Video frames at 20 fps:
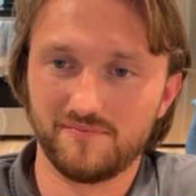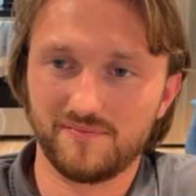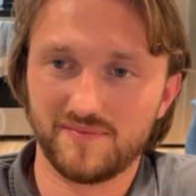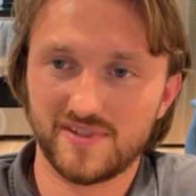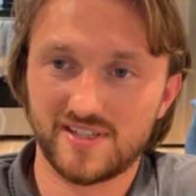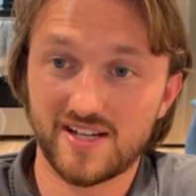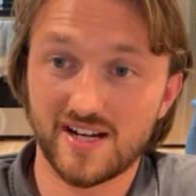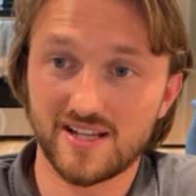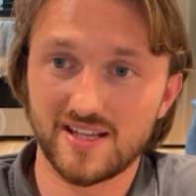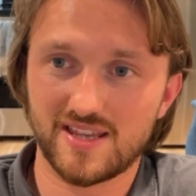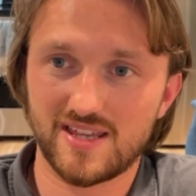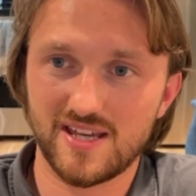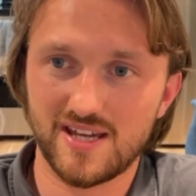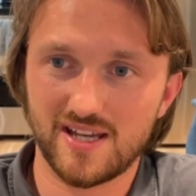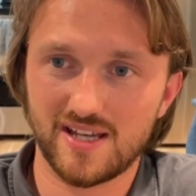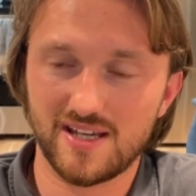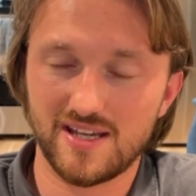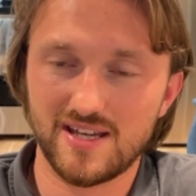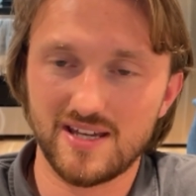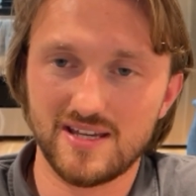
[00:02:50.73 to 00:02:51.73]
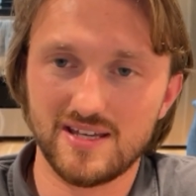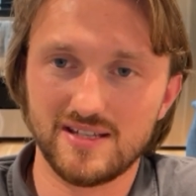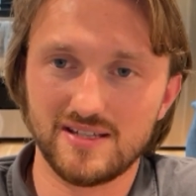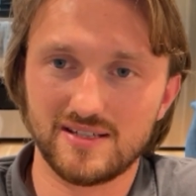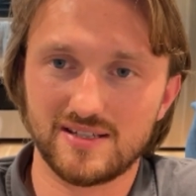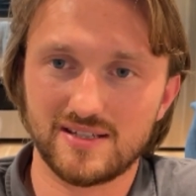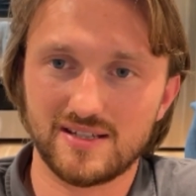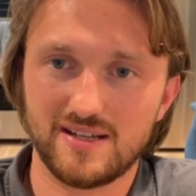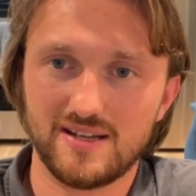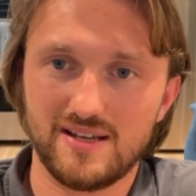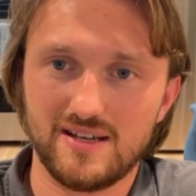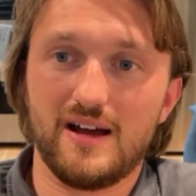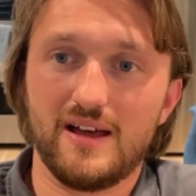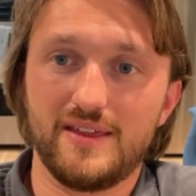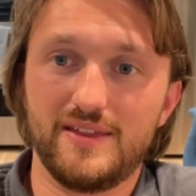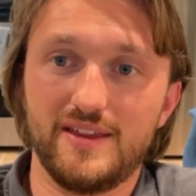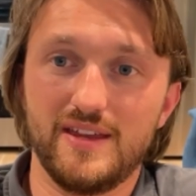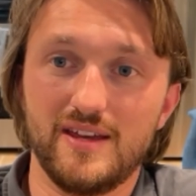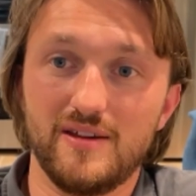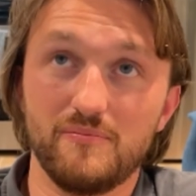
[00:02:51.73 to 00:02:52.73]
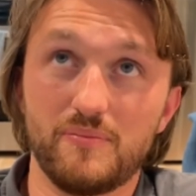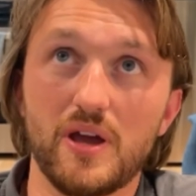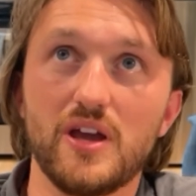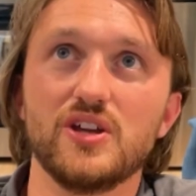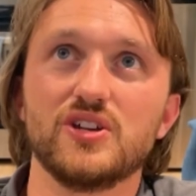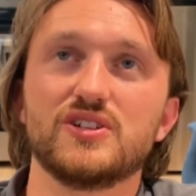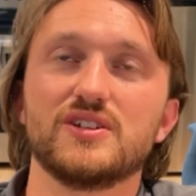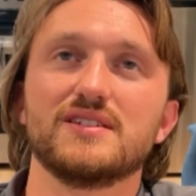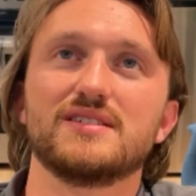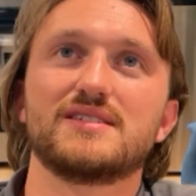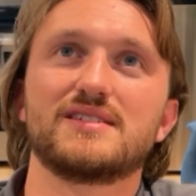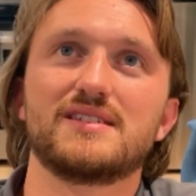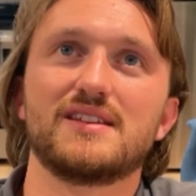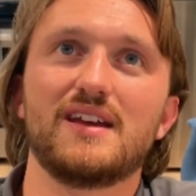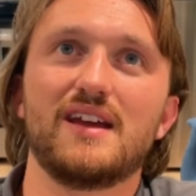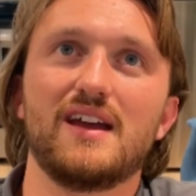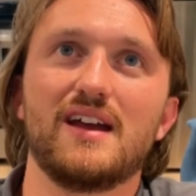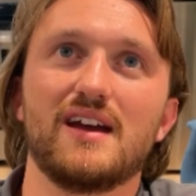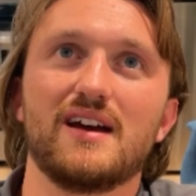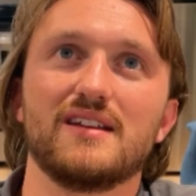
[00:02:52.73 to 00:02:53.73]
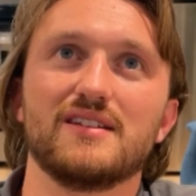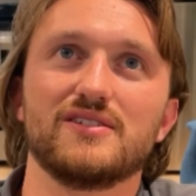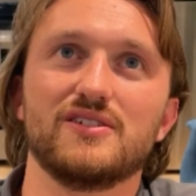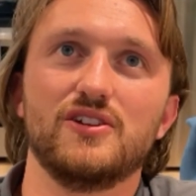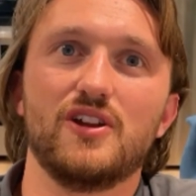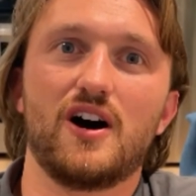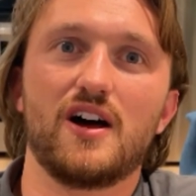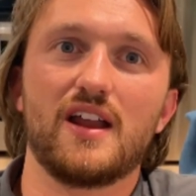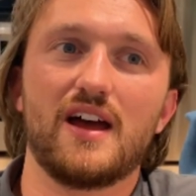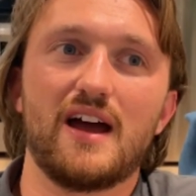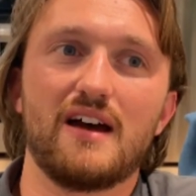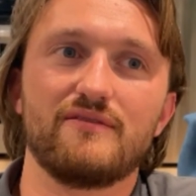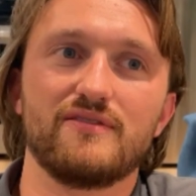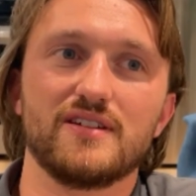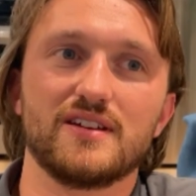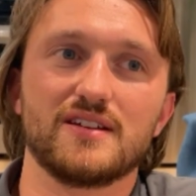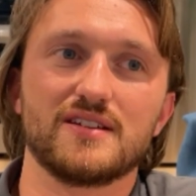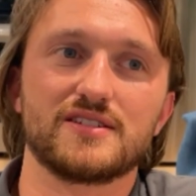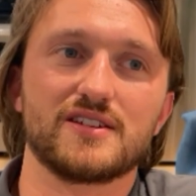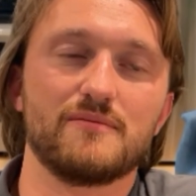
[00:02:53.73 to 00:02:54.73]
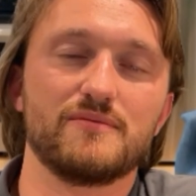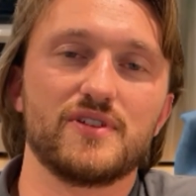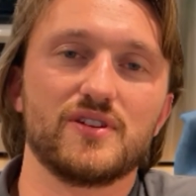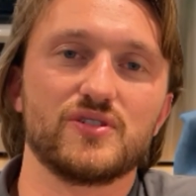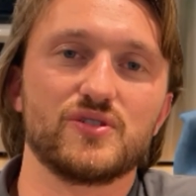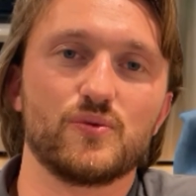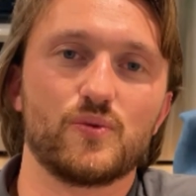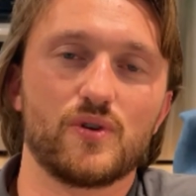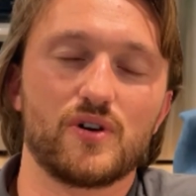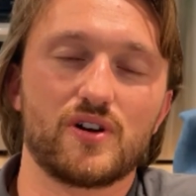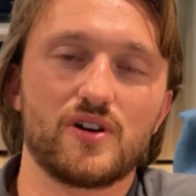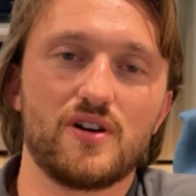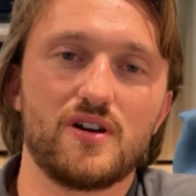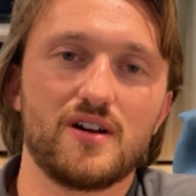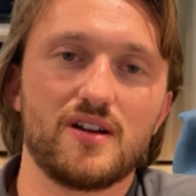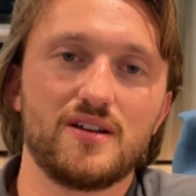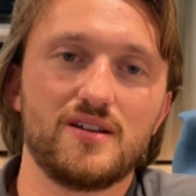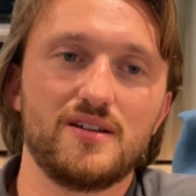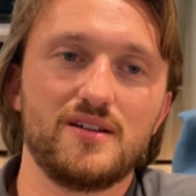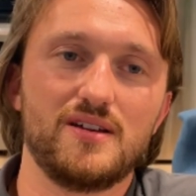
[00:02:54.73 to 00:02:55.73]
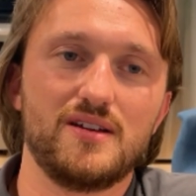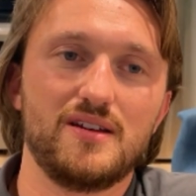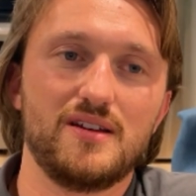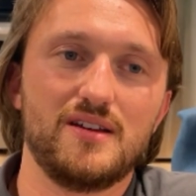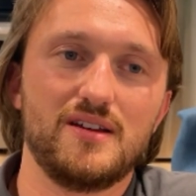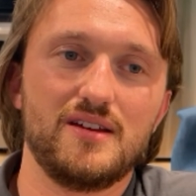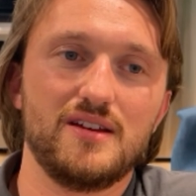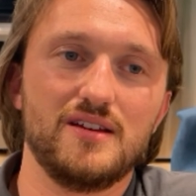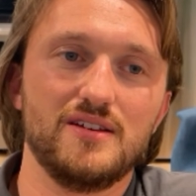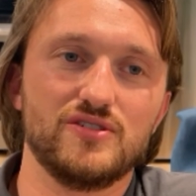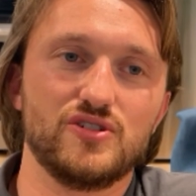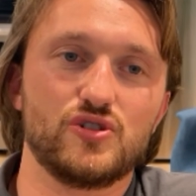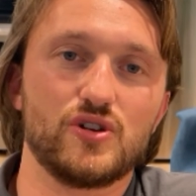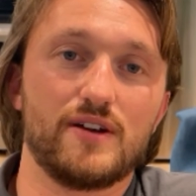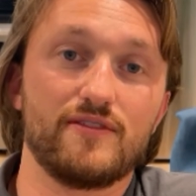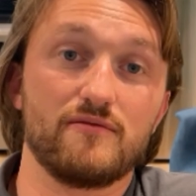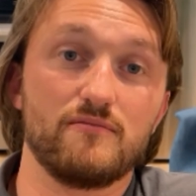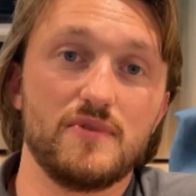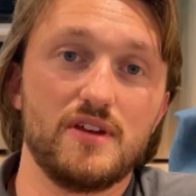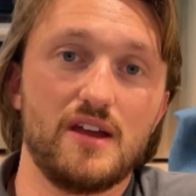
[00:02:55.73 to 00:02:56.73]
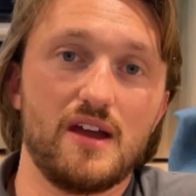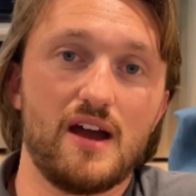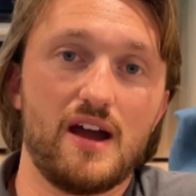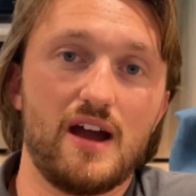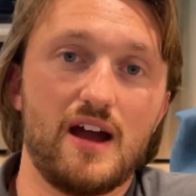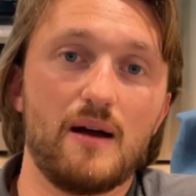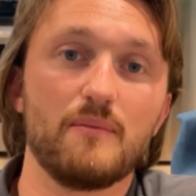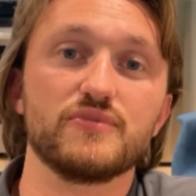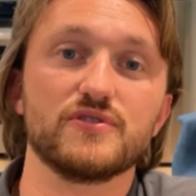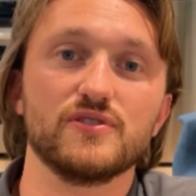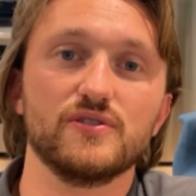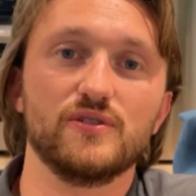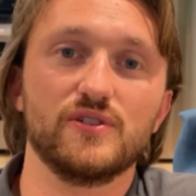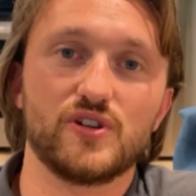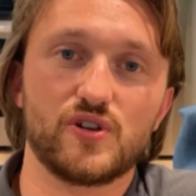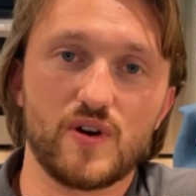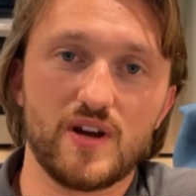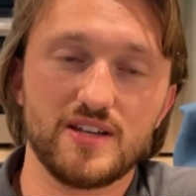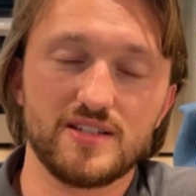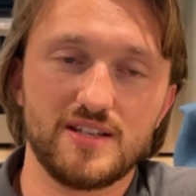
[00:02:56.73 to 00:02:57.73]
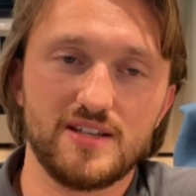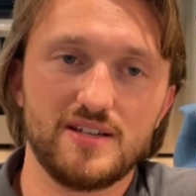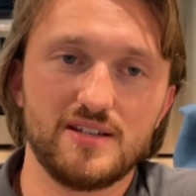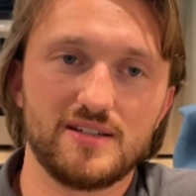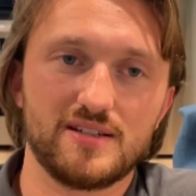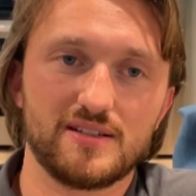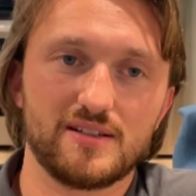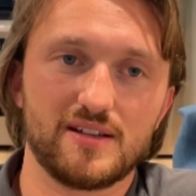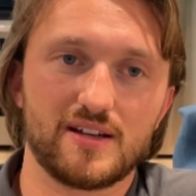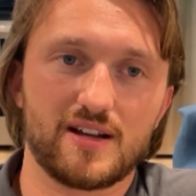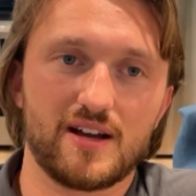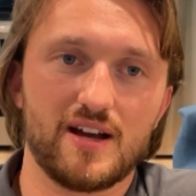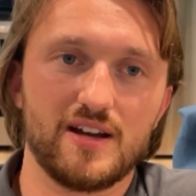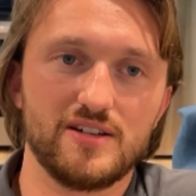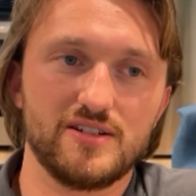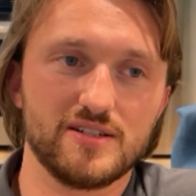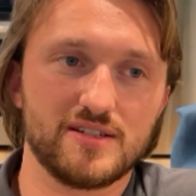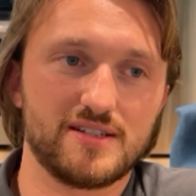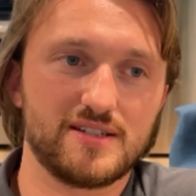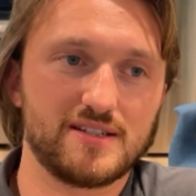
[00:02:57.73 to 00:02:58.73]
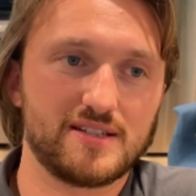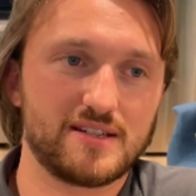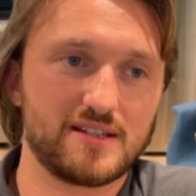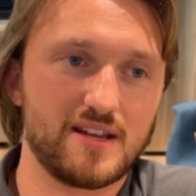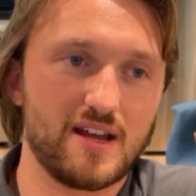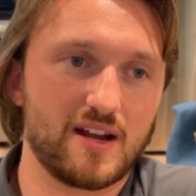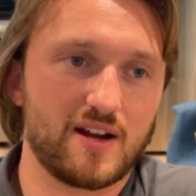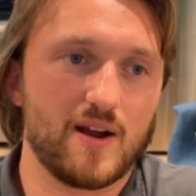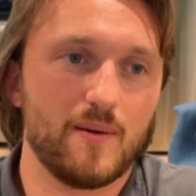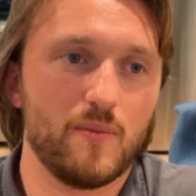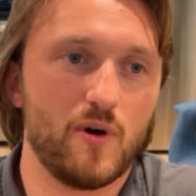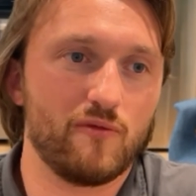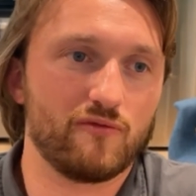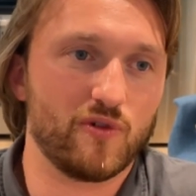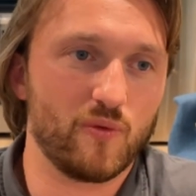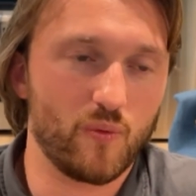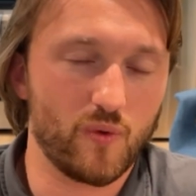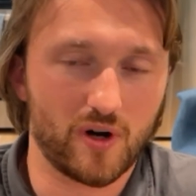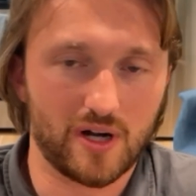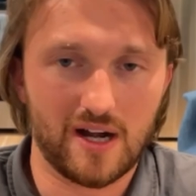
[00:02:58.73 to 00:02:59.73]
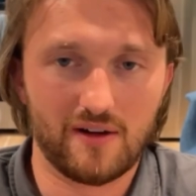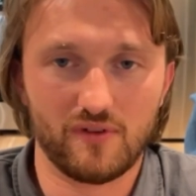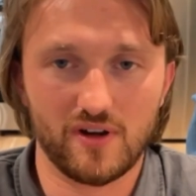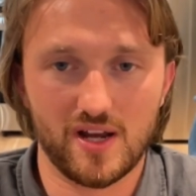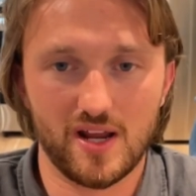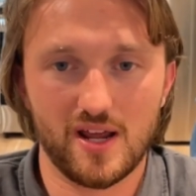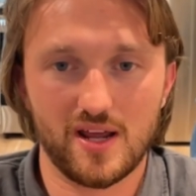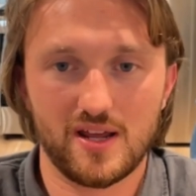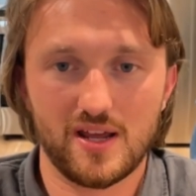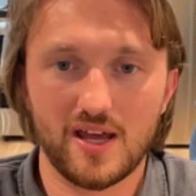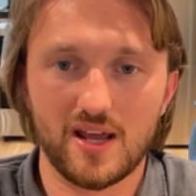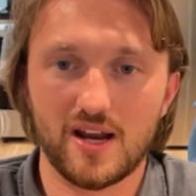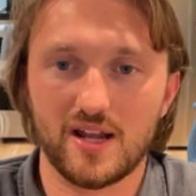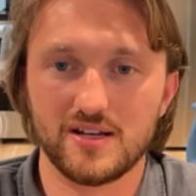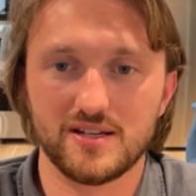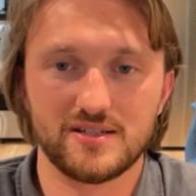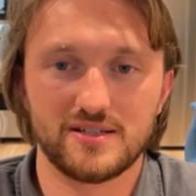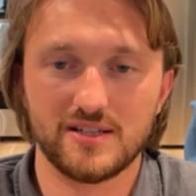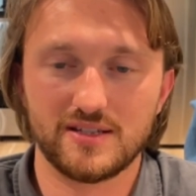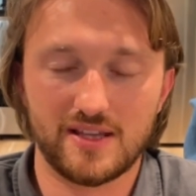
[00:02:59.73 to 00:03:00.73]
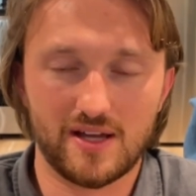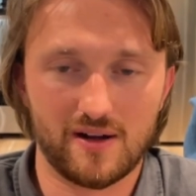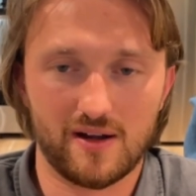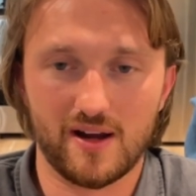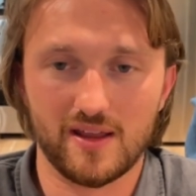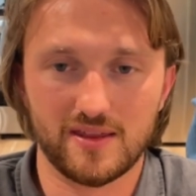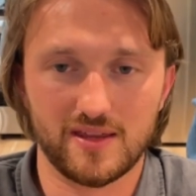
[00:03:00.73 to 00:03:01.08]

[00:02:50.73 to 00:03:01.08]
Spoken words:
Second thing is the impatience and not having something to work on is driving me absolutely crazy. Like I come home from work every day and I just sit down and I